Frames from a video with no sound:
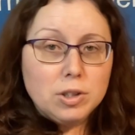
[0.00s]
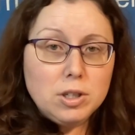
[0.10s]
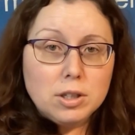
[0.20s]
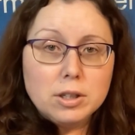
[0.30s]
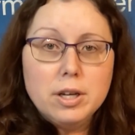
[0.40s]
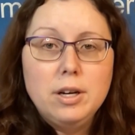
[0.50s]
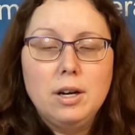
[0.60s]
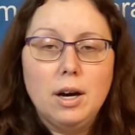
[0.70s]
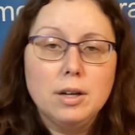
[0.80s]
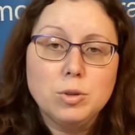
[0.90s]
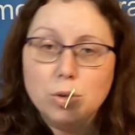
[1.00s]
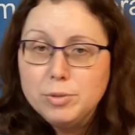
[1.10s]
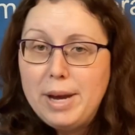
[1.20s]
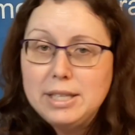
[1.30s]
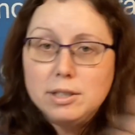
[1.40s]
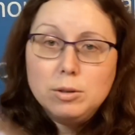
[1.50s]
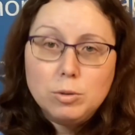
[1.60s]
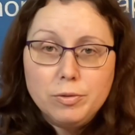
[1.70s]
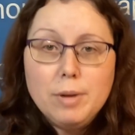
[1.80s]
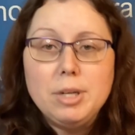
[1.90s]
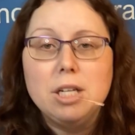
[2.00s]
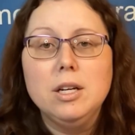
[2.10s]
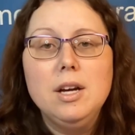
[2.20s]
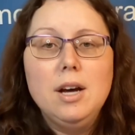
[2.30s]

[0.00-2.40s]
look uh, towards masculine or feminine,